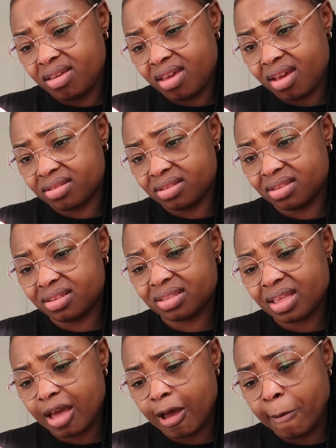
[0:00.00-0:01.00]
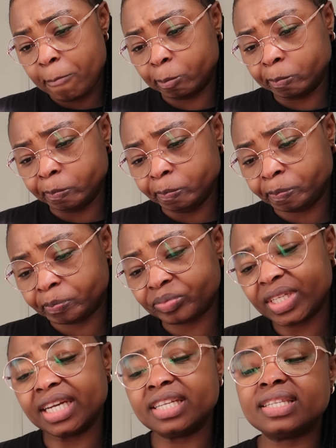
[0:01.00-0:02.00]
Yeah, this is the
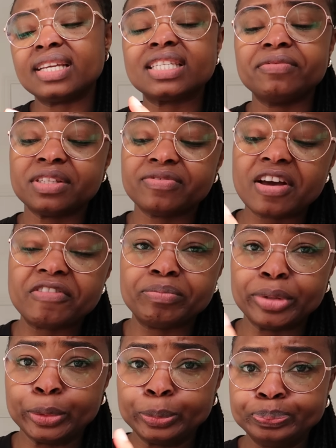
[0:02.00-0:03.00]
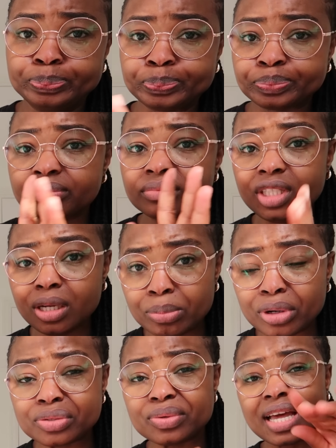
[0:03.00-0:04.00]
this is the 75 ml
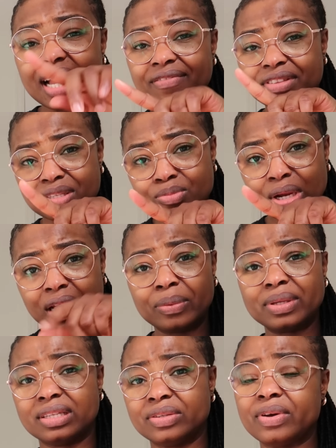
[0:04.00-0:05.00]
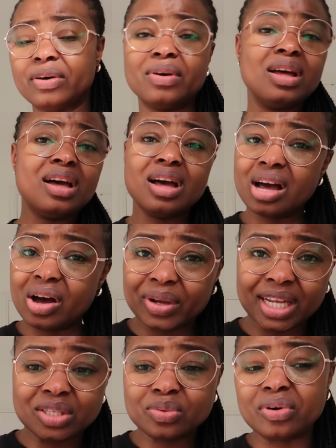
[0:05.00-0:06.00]
bottle. They have the smaller ones as well. I
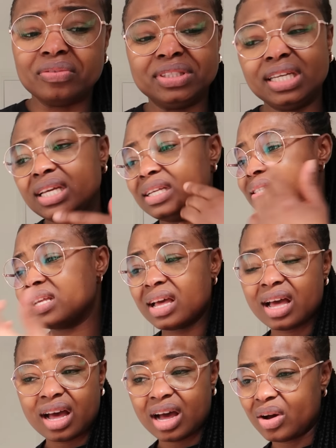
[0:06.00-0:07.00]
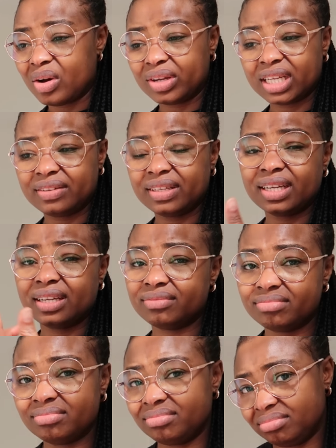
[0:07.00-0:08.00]
ordered two of these. I'll
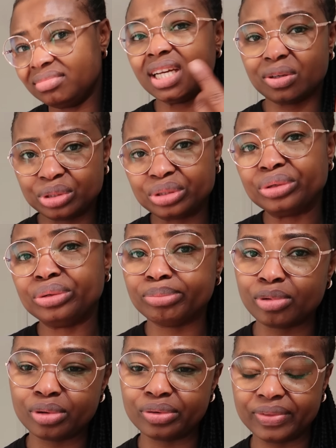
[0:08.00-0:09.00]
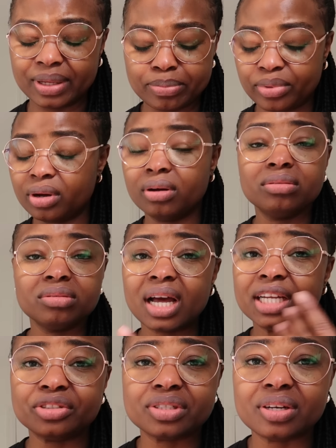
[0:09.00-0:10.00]
show you more of them, but
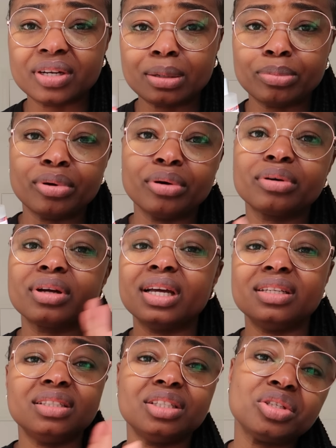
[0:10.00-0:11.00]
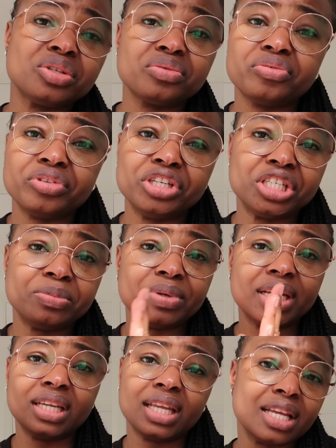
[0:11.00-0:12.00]
I just order bulk and they just do free
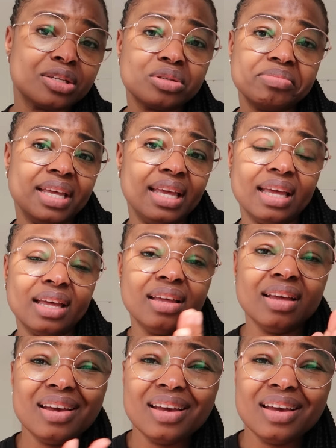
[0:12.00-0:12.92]
shipping and it gets to me here.